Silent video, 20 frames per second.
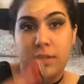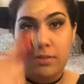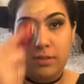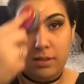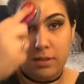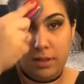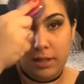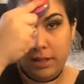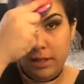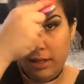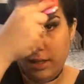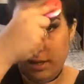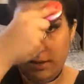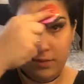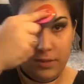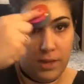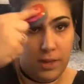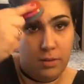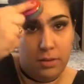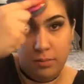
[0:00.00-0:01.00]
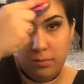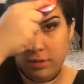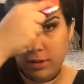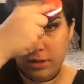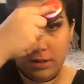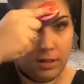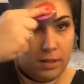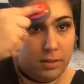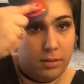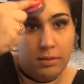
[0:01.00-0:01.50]
I'm definitely going to have to go in
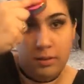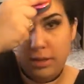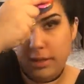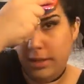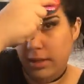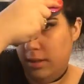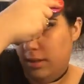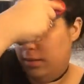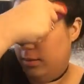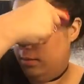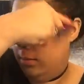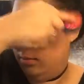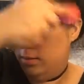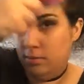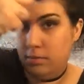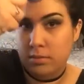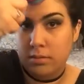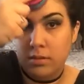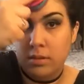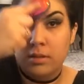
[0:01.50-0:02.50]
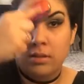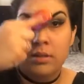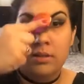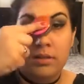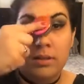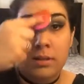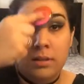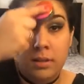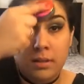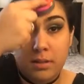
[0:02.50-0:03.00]
with another layer,
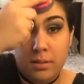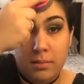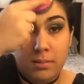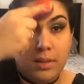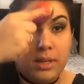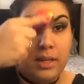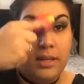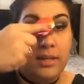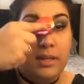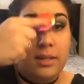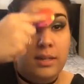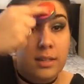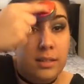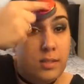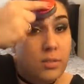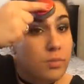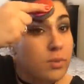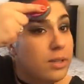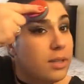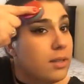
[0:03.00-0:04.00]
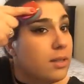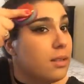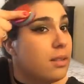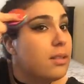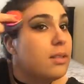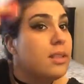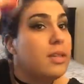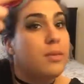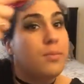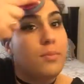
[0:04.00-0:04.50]
because with
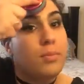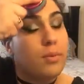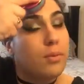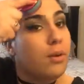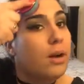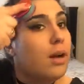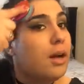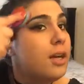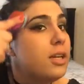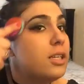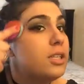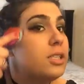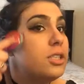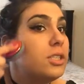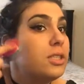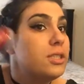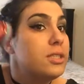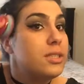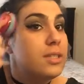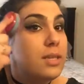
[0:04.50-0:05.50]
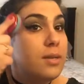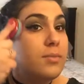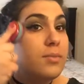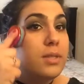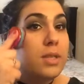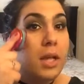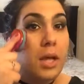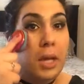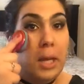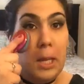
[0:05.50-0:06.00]
the brush, it
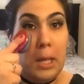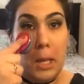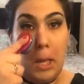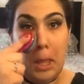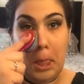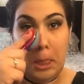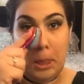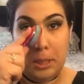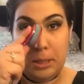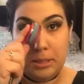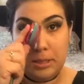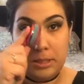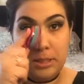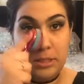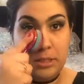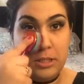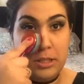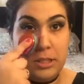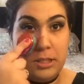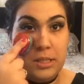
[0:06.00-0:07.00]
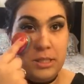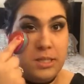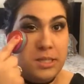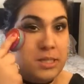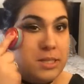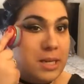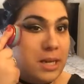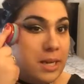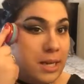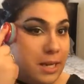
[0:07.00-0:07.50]
seems like this is
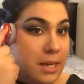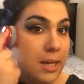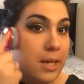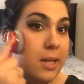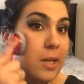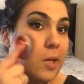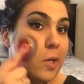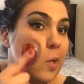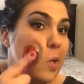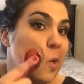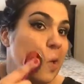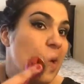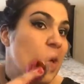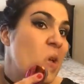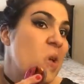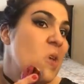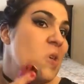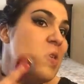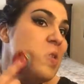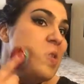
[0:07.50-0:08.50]
just a